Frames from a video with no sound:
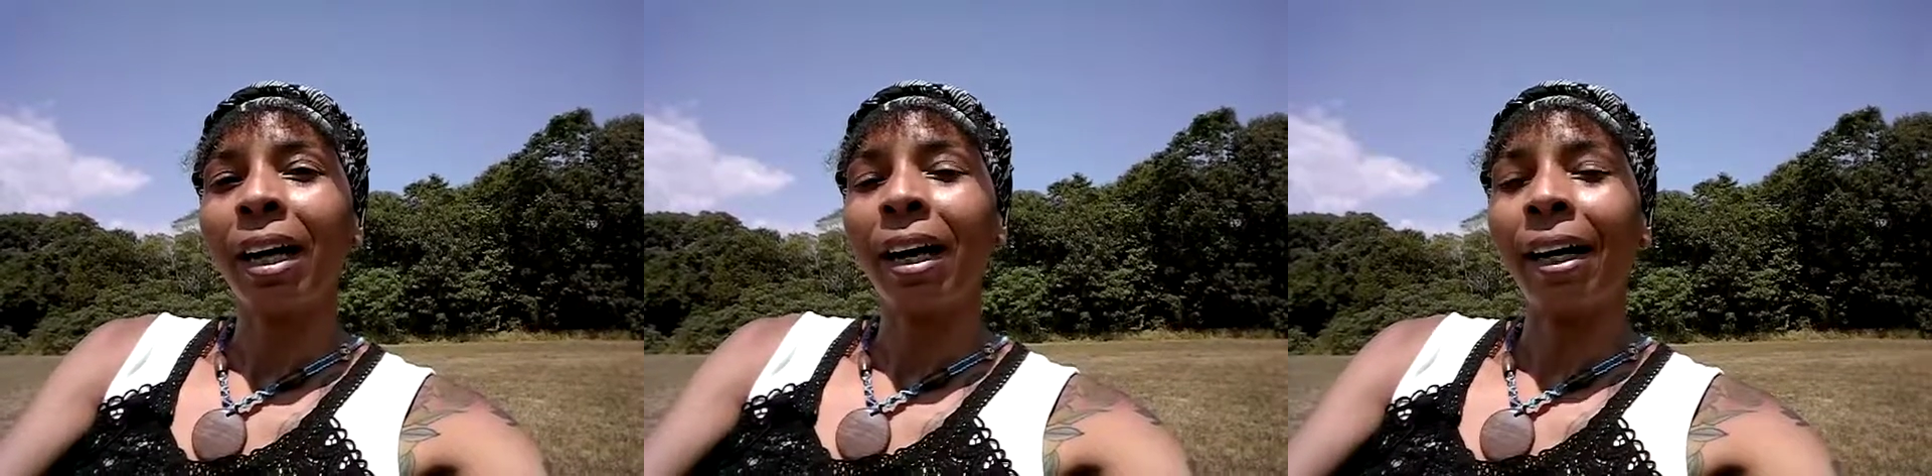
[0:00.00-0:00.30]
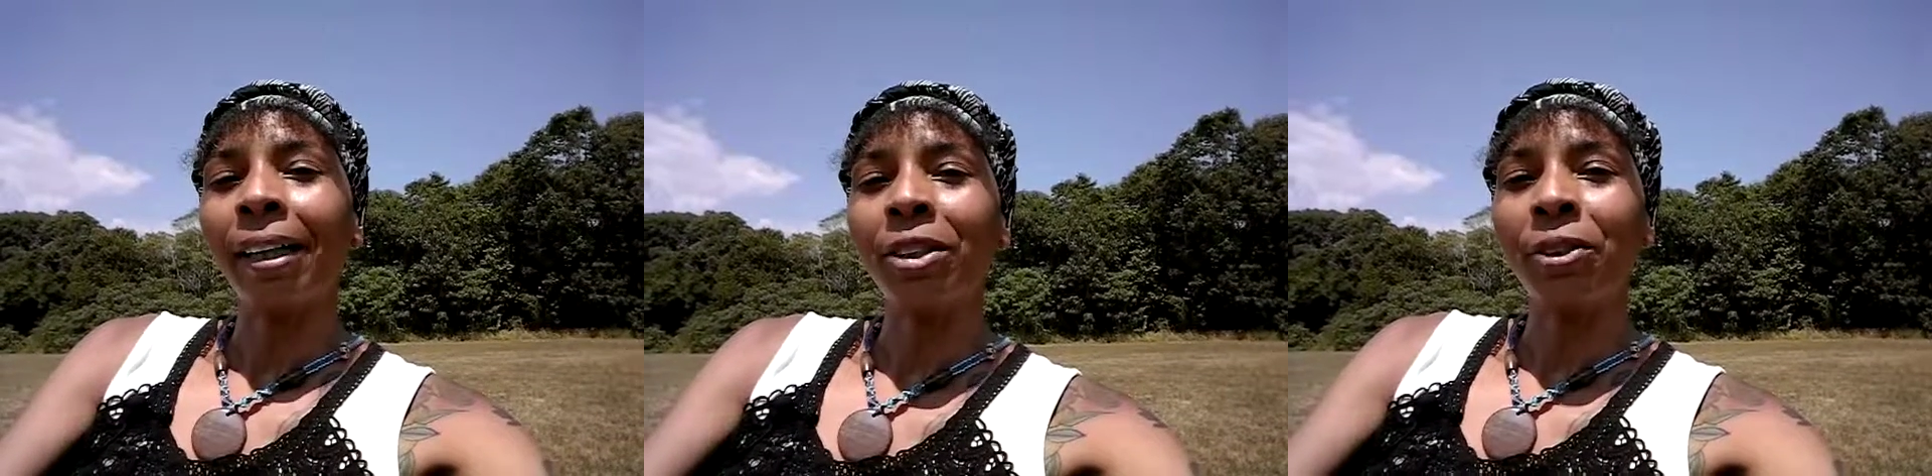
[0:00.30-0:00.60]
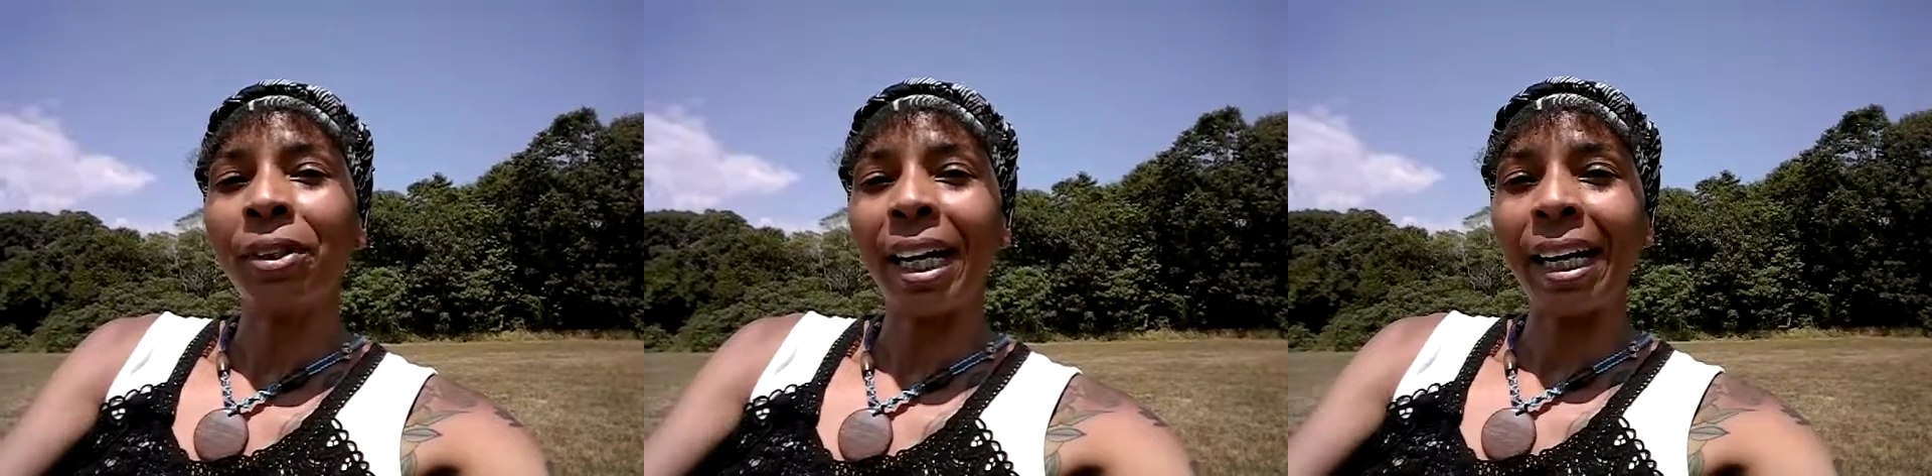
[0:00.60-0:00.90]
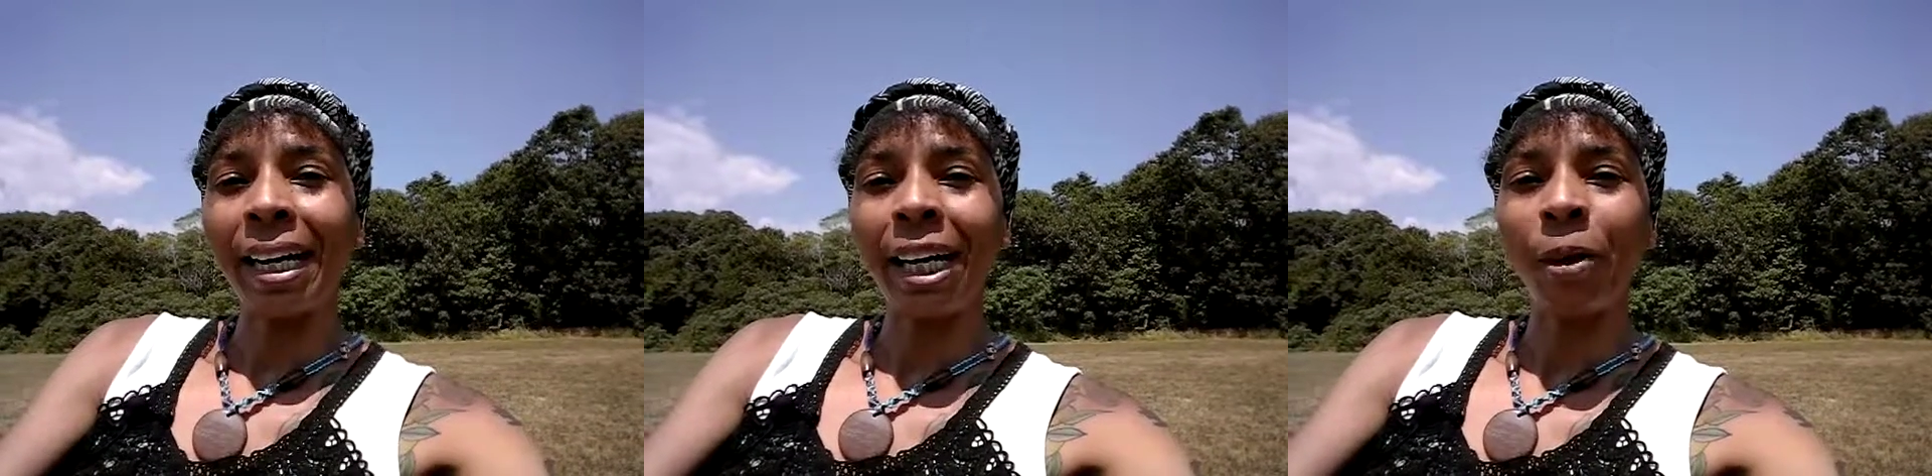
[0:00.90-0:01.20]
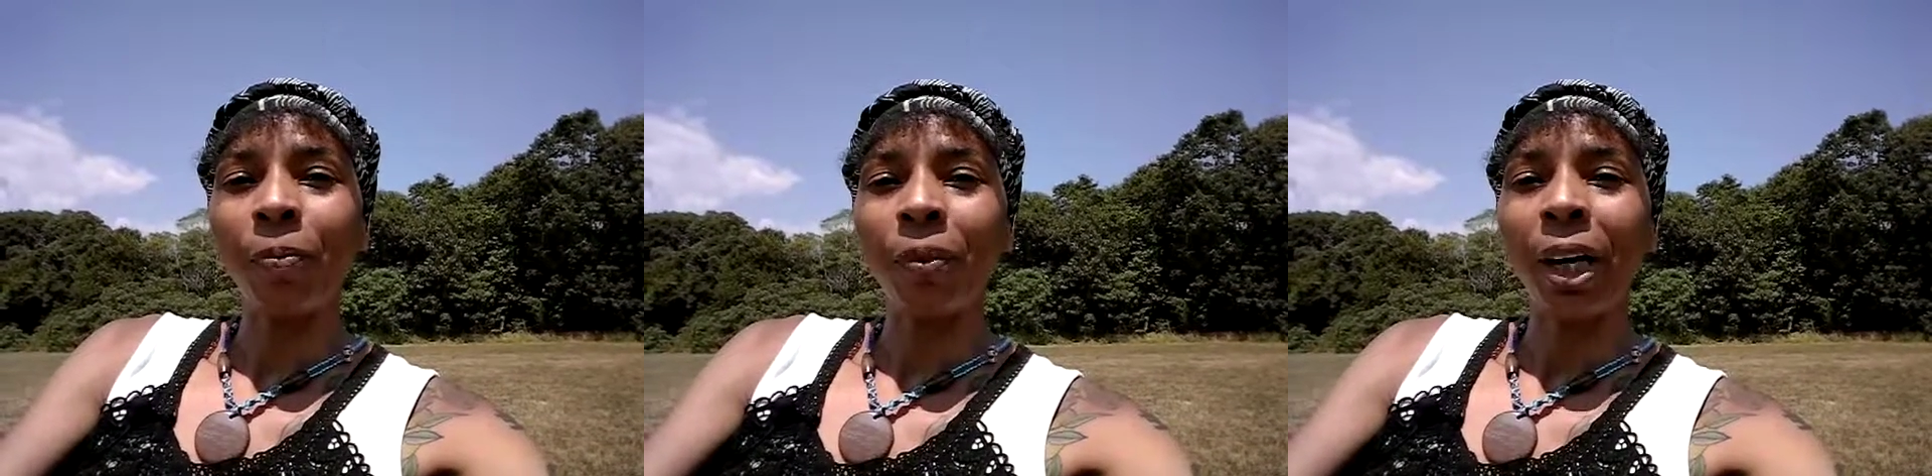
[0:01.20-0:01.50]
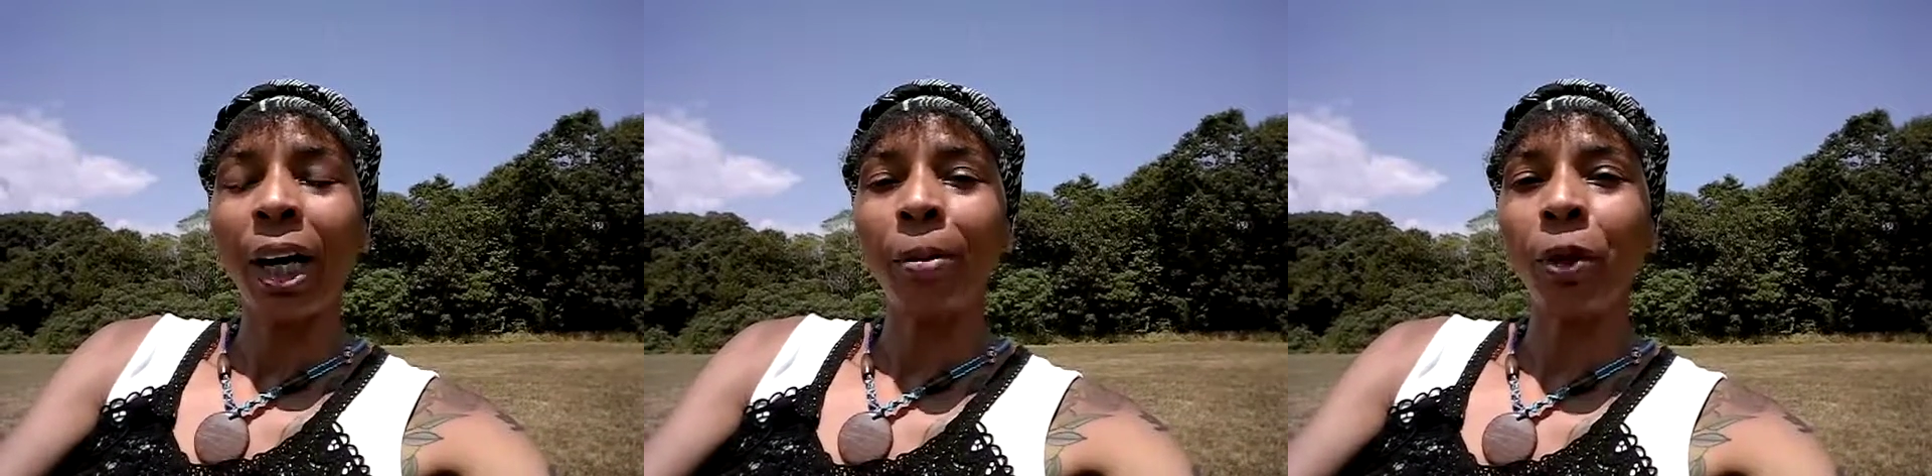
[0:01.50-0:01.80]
And today I'm